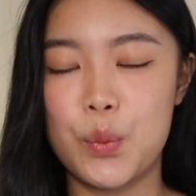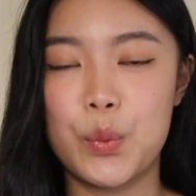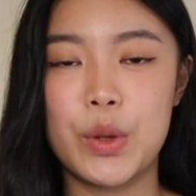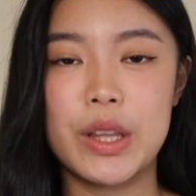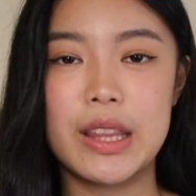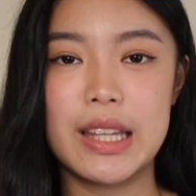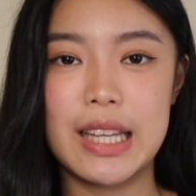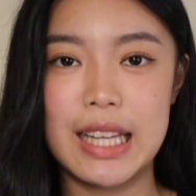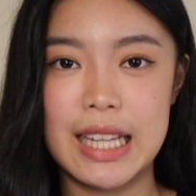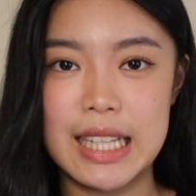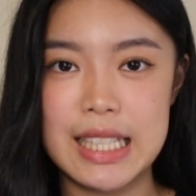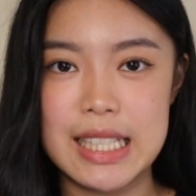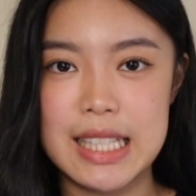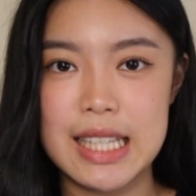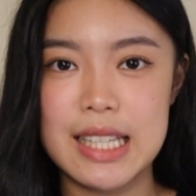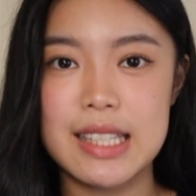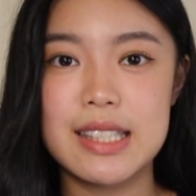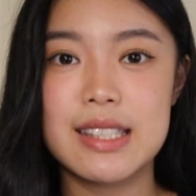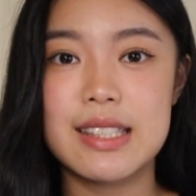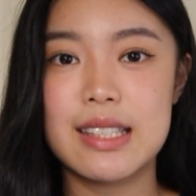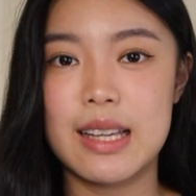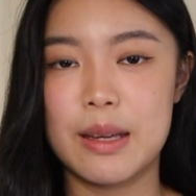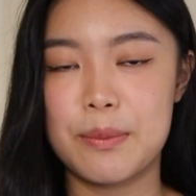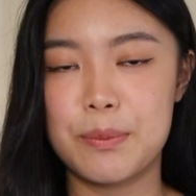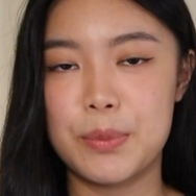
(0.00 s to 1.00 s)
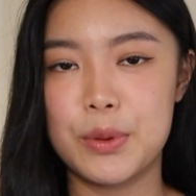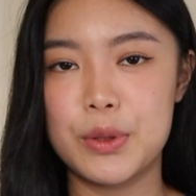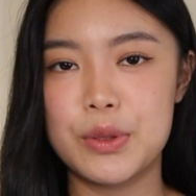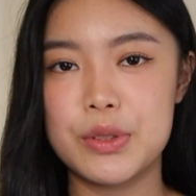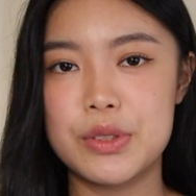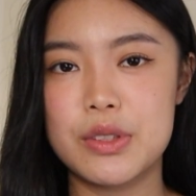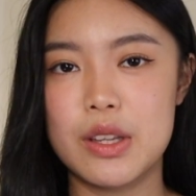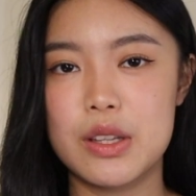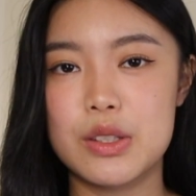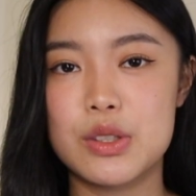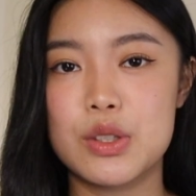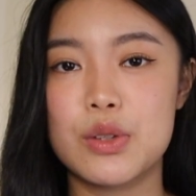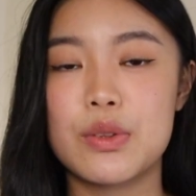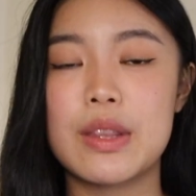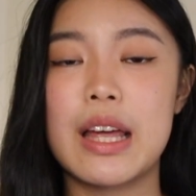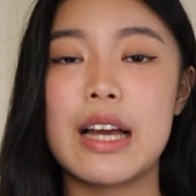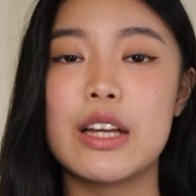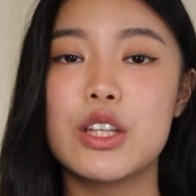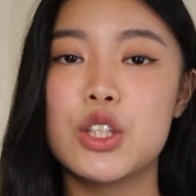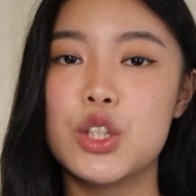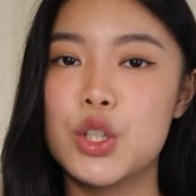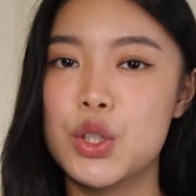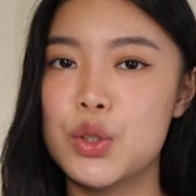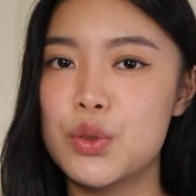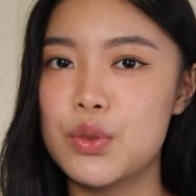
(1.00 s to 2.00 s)
with ETS samples so
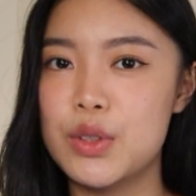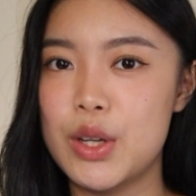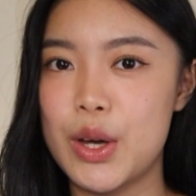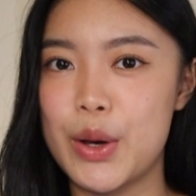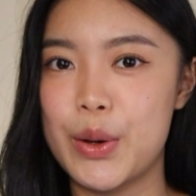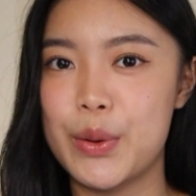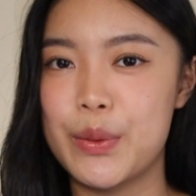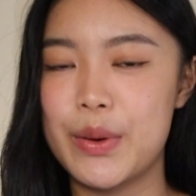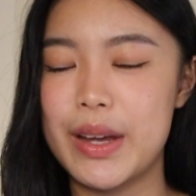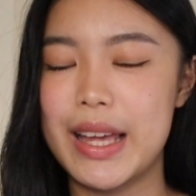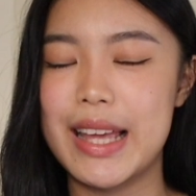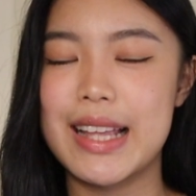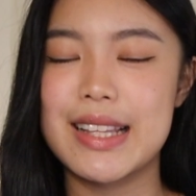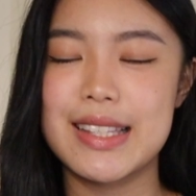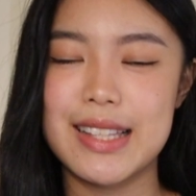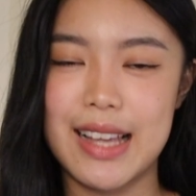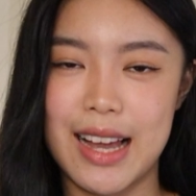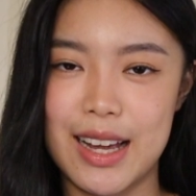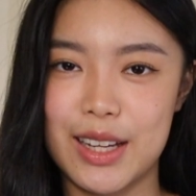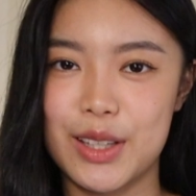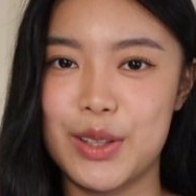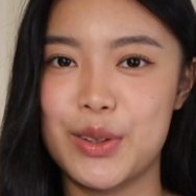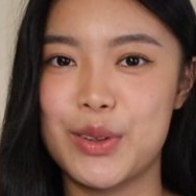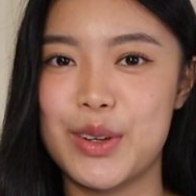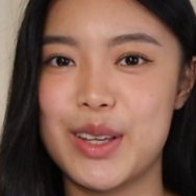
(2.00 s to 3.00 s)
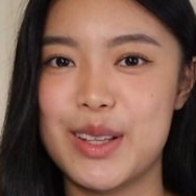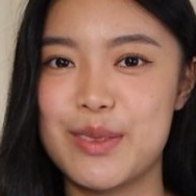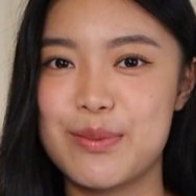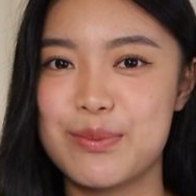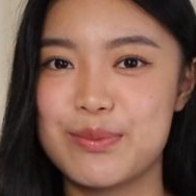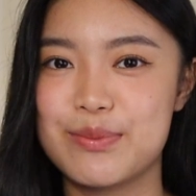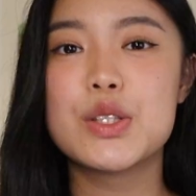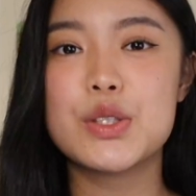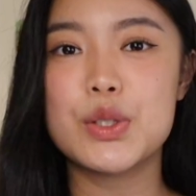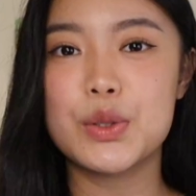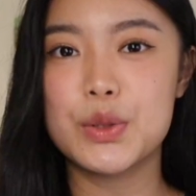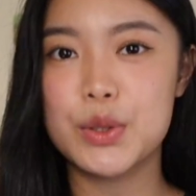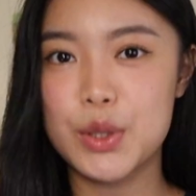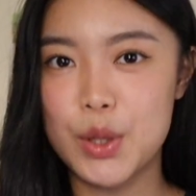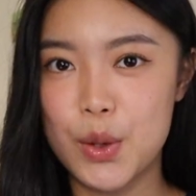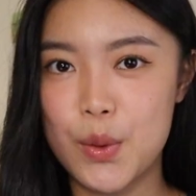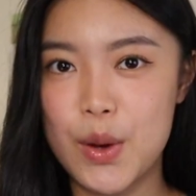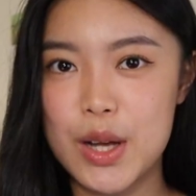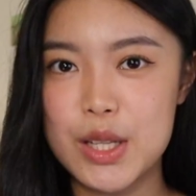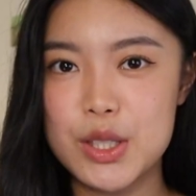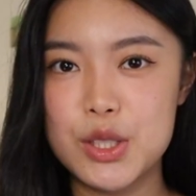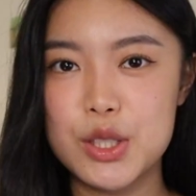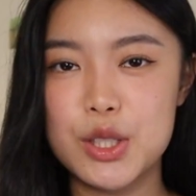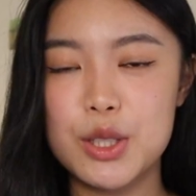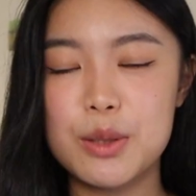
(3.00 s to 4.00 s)
that you know it's accurate. So go
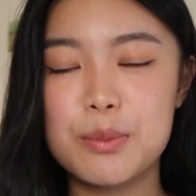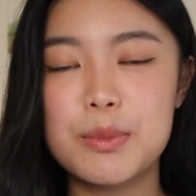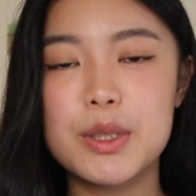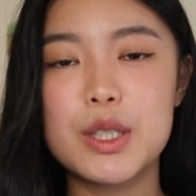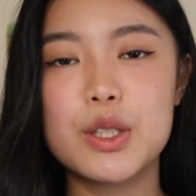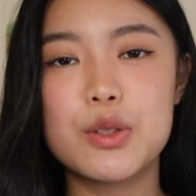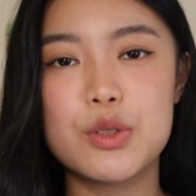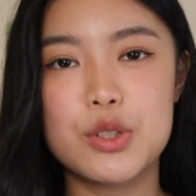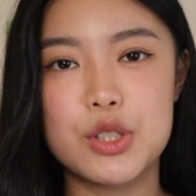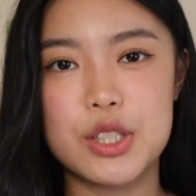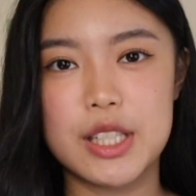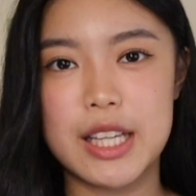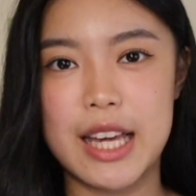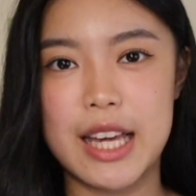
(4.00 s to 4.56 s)
onto your Magoosh